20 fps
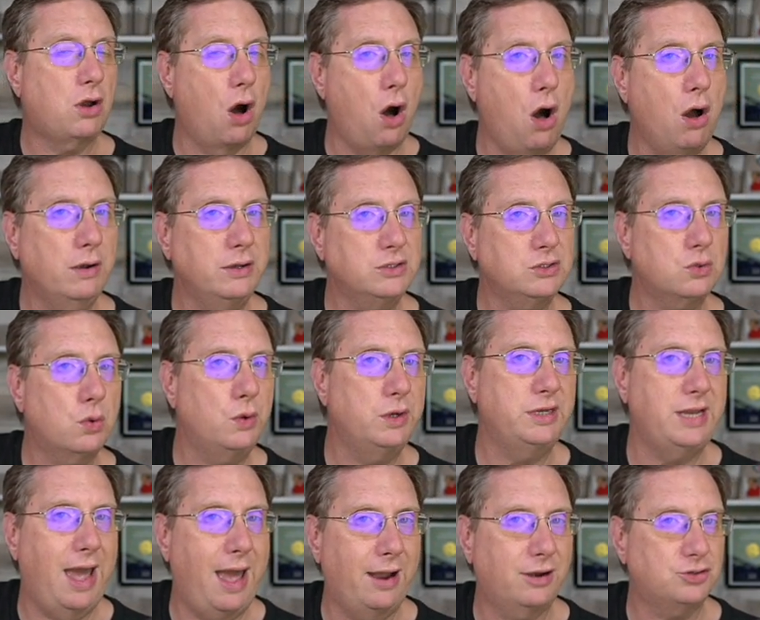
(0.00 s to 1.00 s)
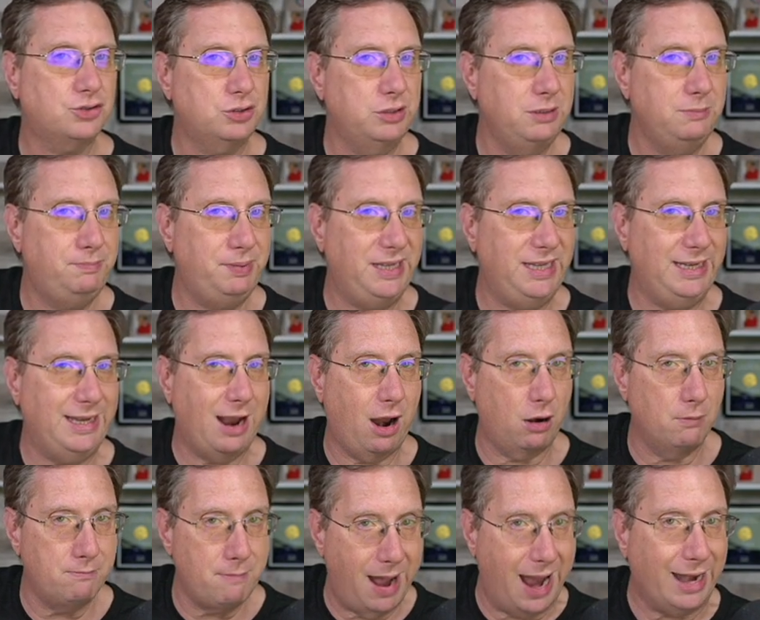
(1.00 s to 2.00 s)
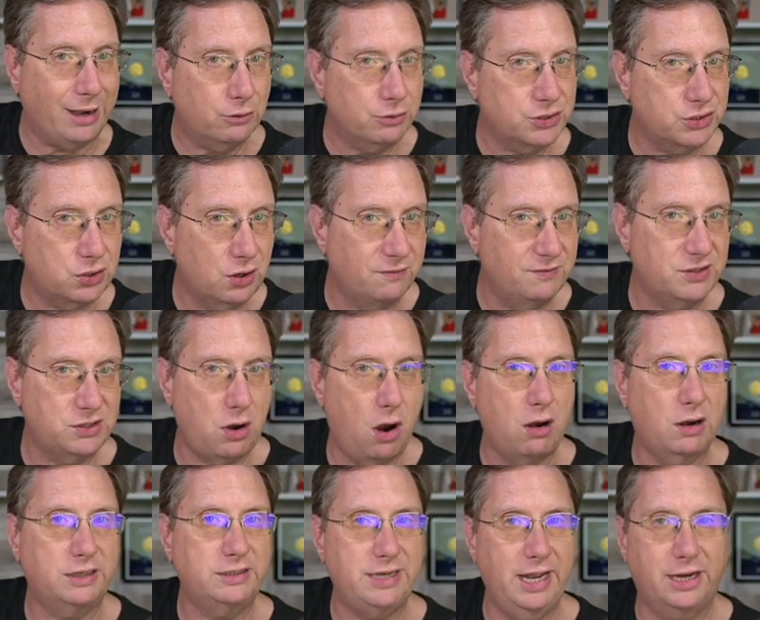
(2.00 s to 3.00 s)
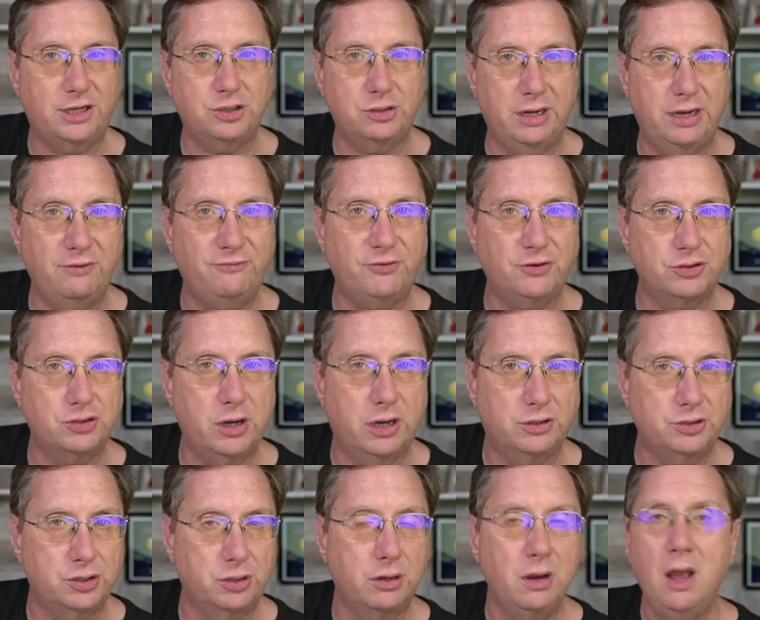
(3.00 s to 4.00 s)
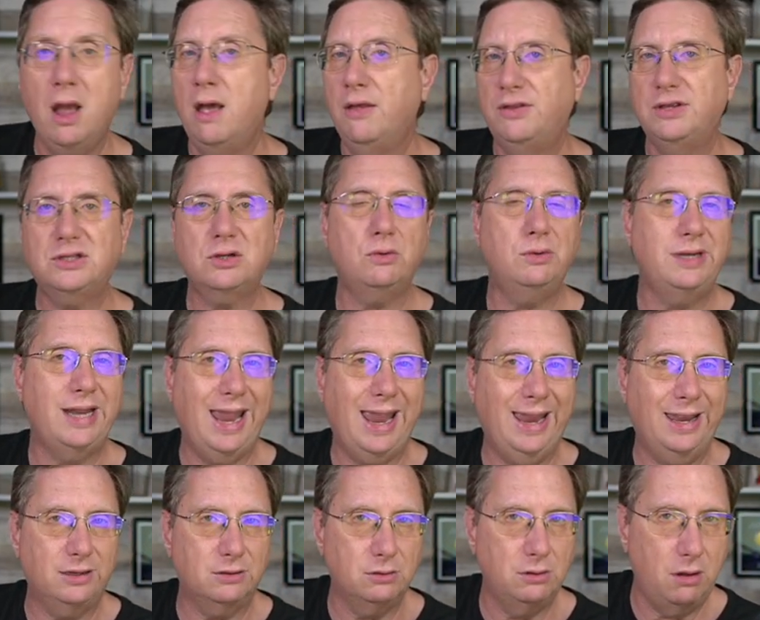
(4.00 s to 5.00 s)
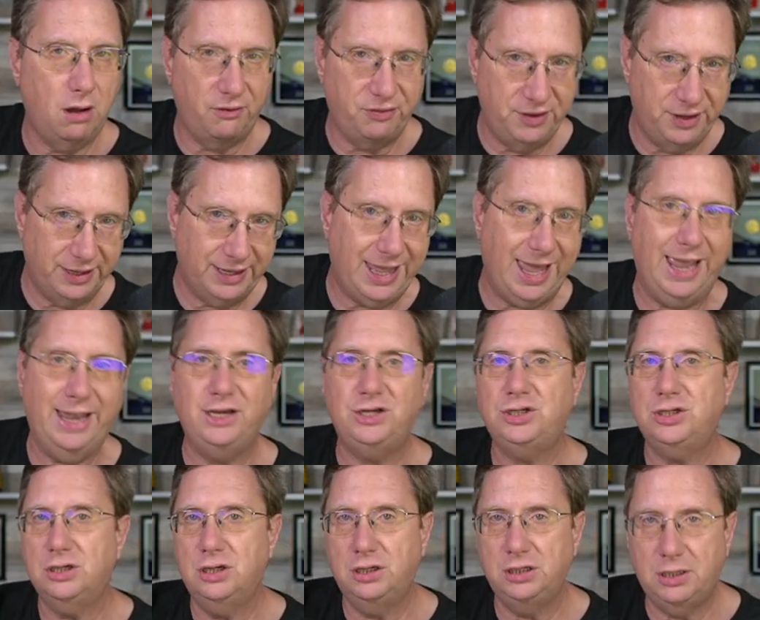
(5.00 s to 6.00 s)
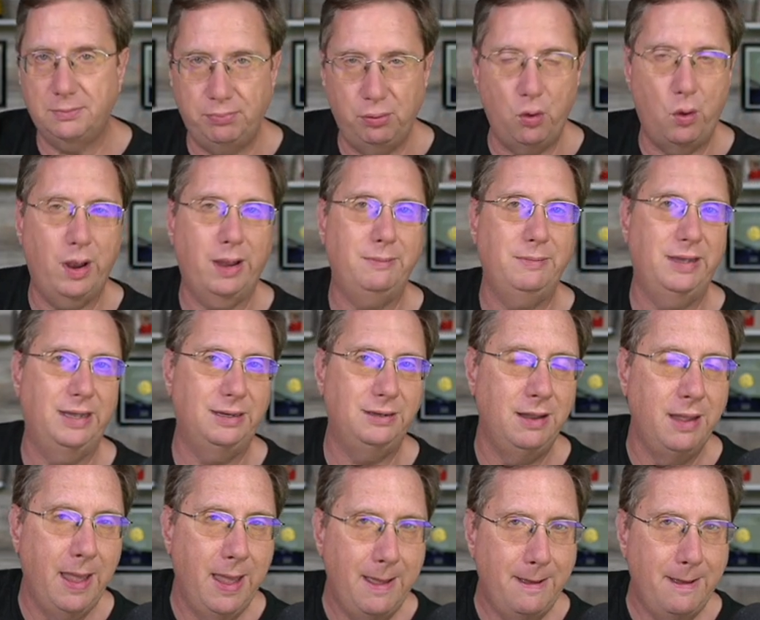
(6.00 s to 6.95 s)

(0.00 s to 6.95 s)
Kong is going to actually be our microservice architecture infrastructure that's going to handle authentication, deployment,